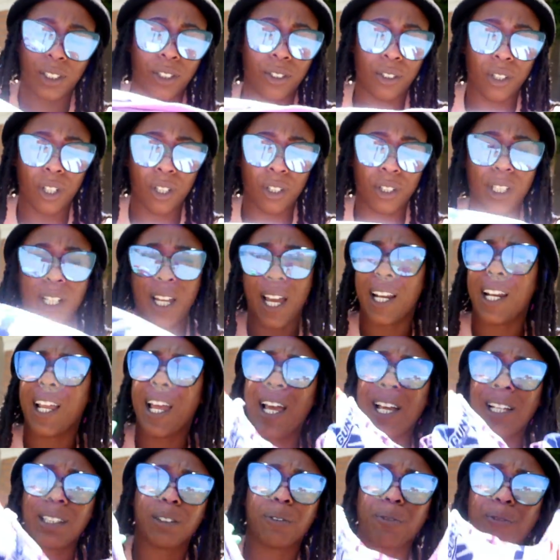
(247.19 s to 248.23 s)
You know, you gotta
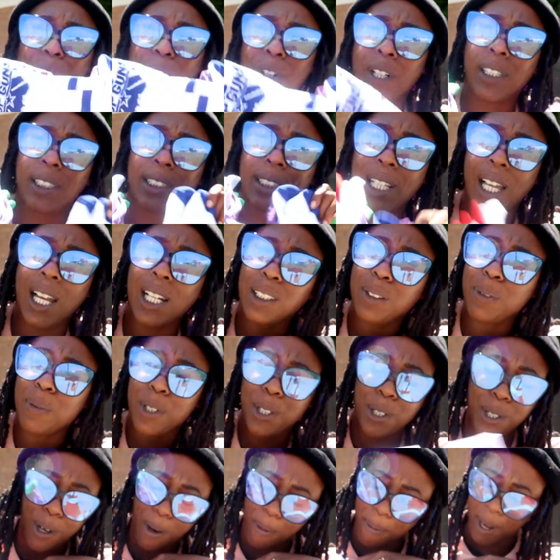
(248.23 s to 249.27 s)
have some fresh socks
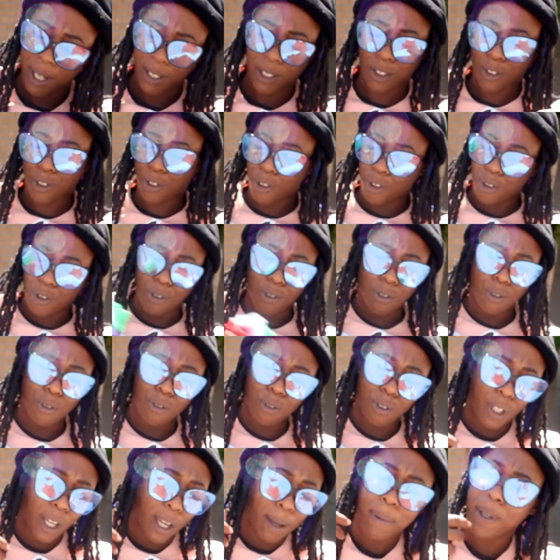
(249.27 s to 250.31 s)
when you go back to school.
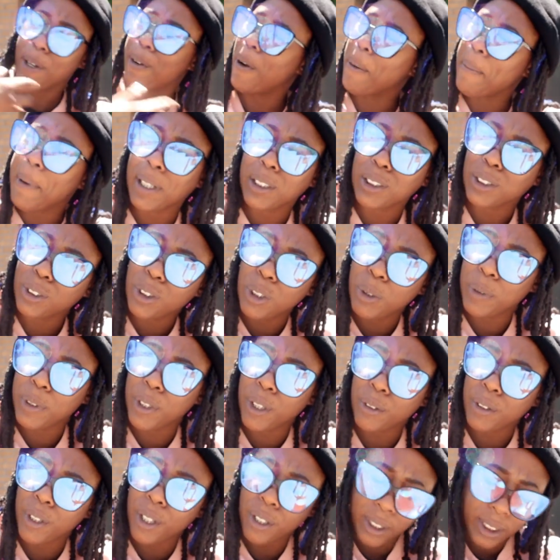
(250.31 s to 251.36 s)
Can't be going back to school with
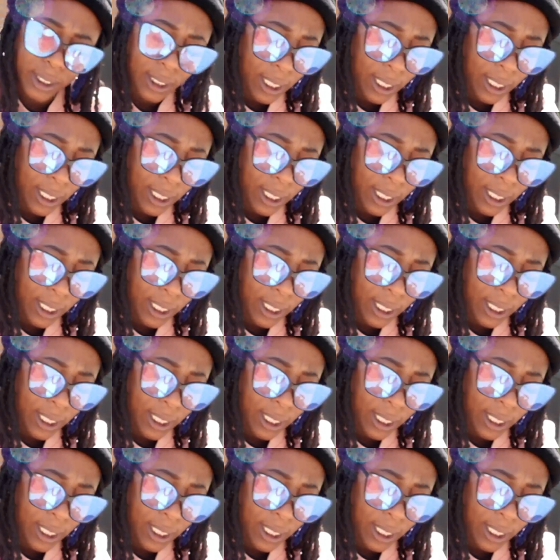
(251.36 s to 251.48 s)
no dirty